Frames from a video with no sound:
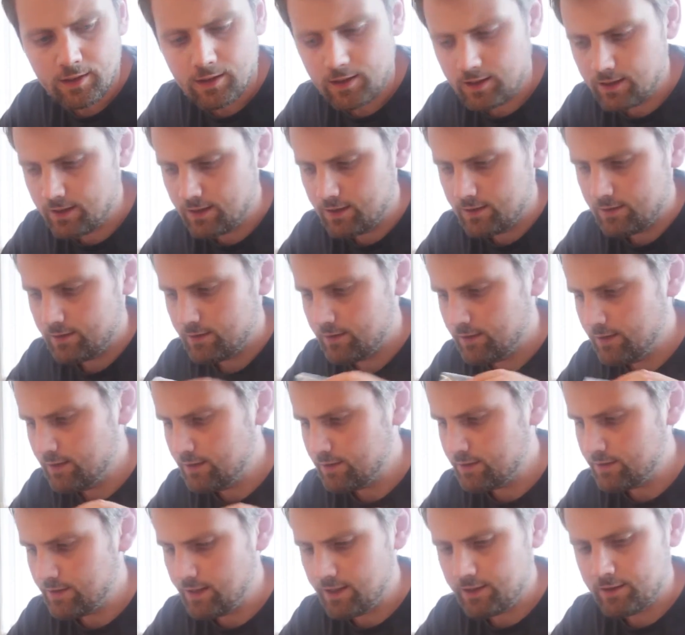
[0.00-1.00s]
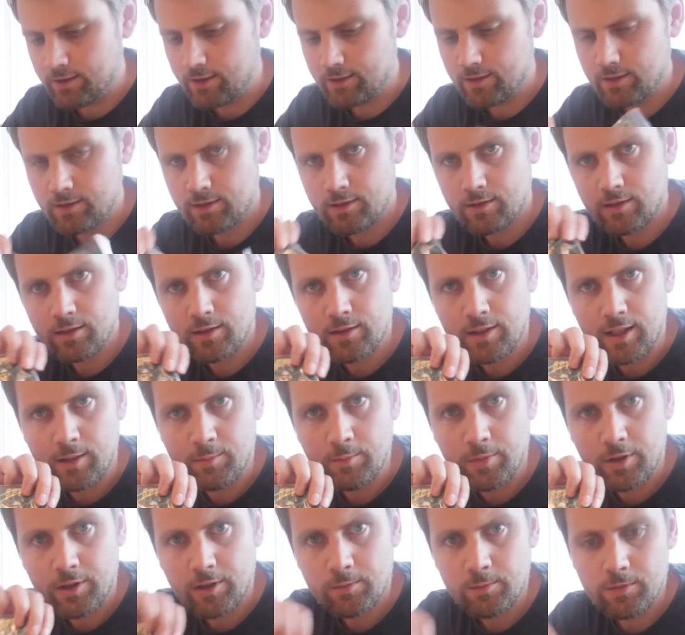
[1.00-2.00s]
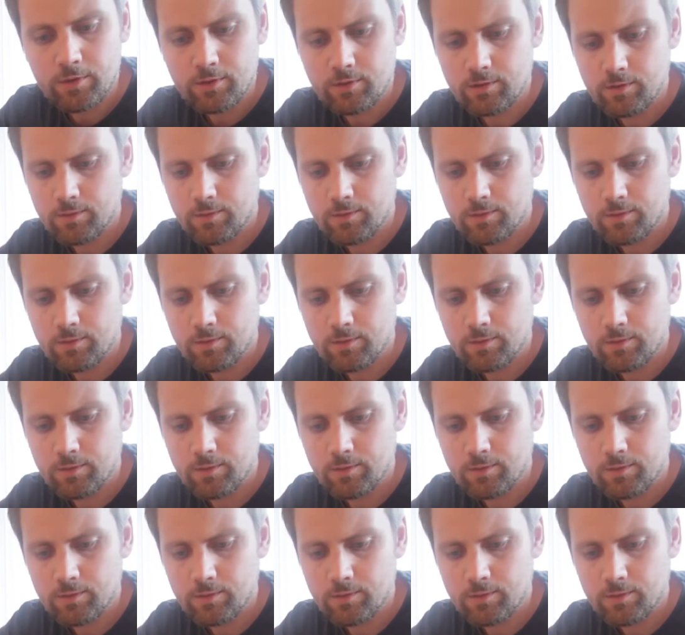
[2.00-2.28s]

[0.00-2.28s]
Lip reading: And each deck has the same bottom.